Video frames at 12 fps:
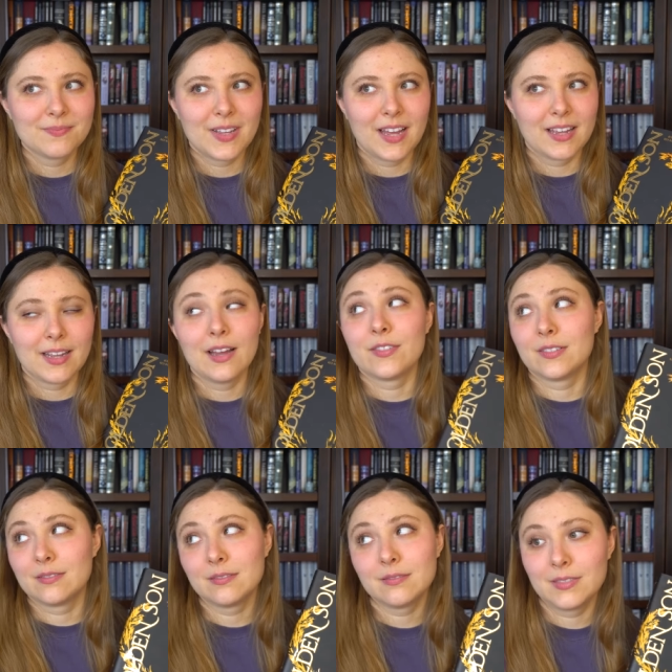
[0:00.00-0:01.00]
I
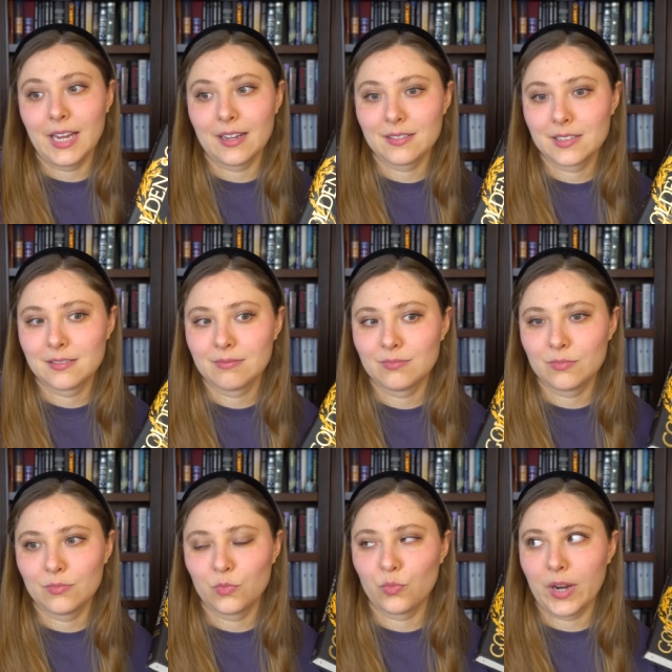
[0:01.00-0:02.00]
haven't yet
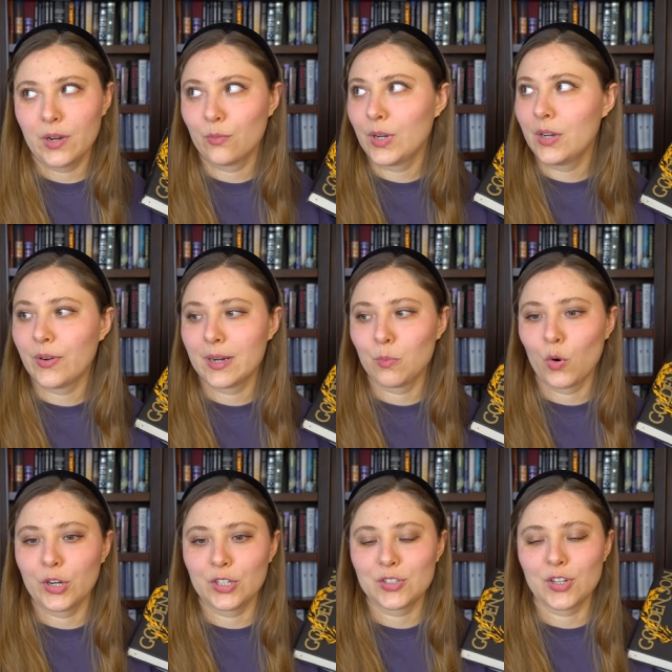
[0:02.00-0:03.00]
reread
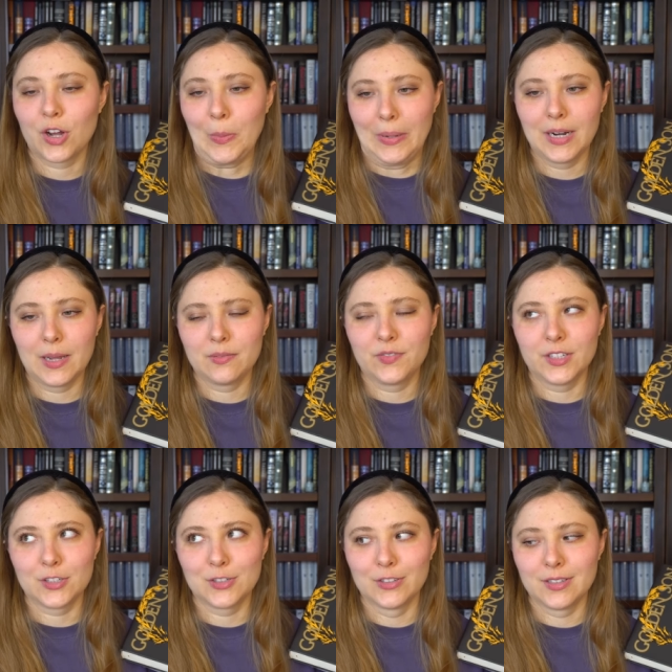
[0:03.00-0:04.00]
Morningstar, but I
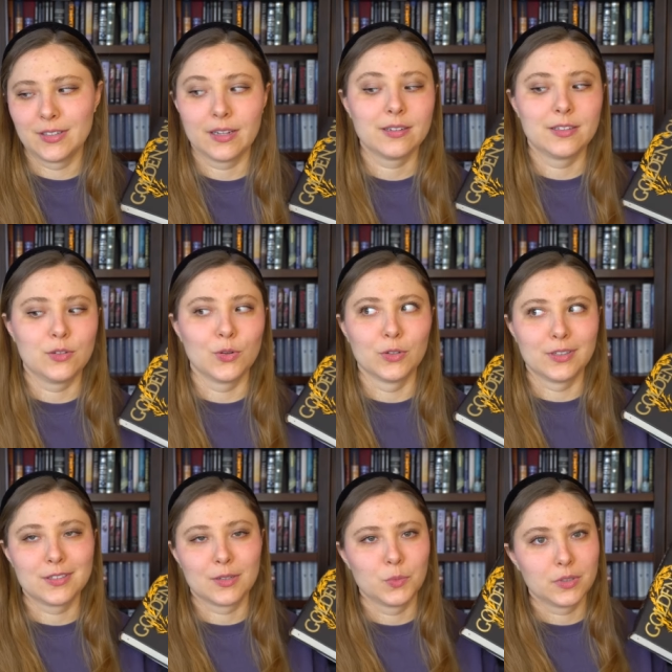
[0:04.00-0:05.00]
feel certain that
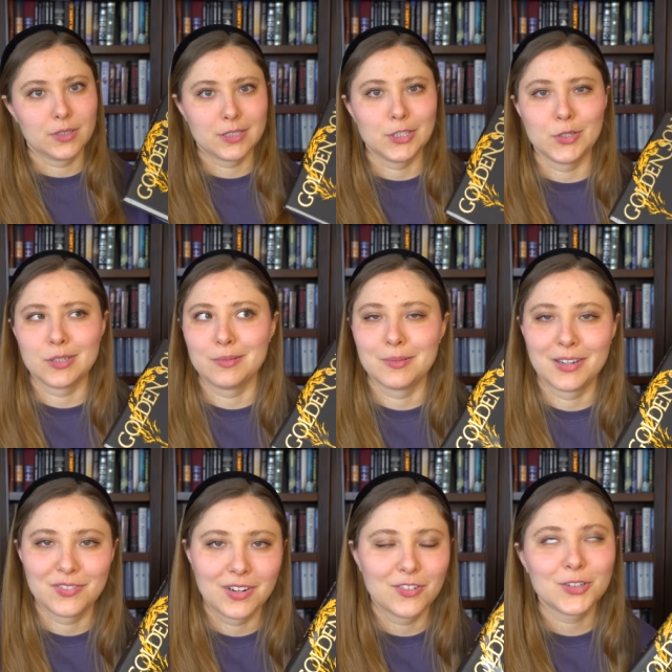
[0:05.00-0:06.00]
Golden Sun will continue to be my
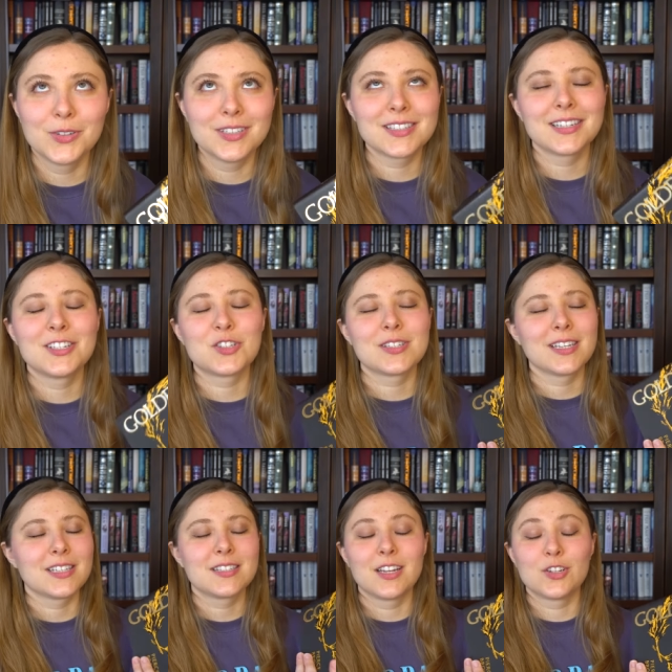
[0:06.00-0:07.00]
favorite. Golden Sun is just
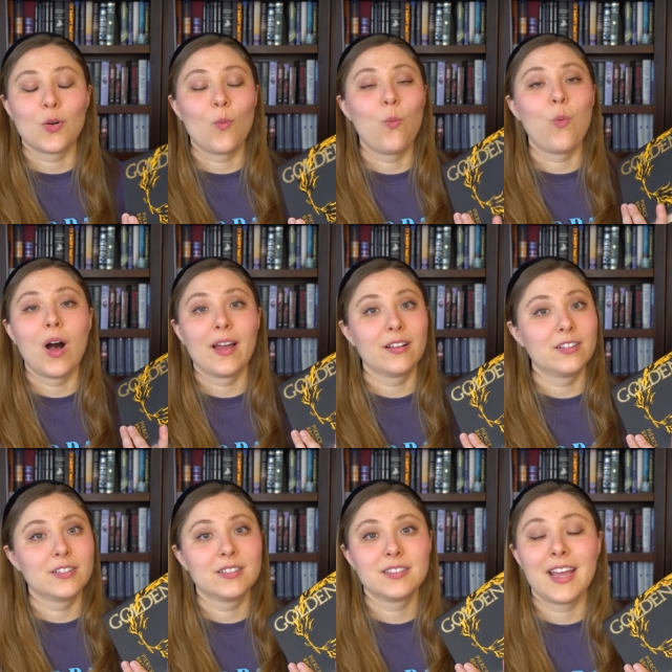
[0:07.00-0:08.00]
like such a
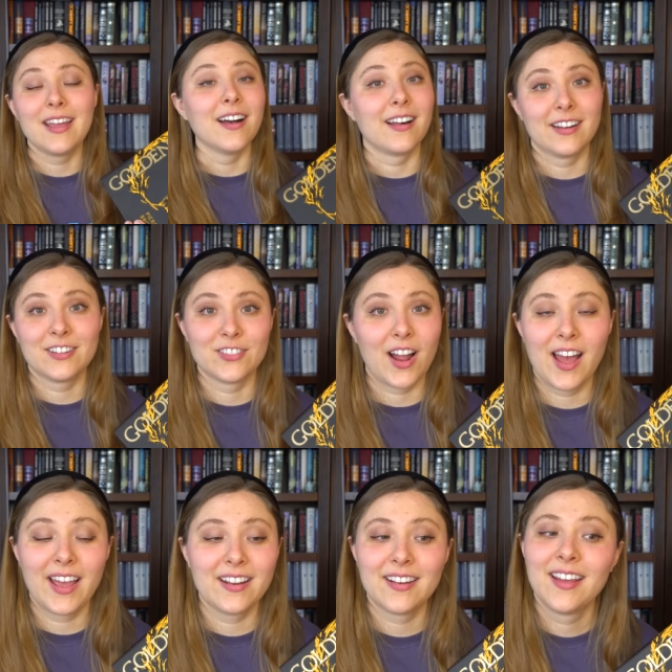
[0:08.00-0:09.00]
wild, chaotic
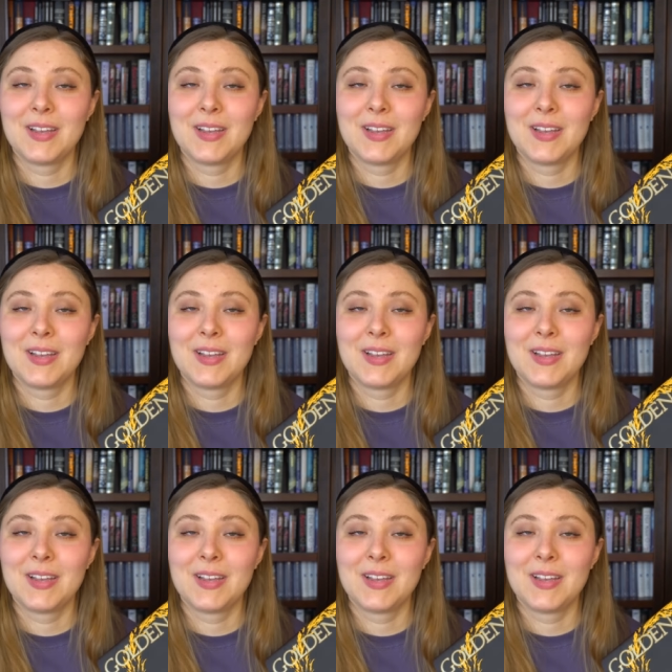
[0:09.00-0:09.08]
ride.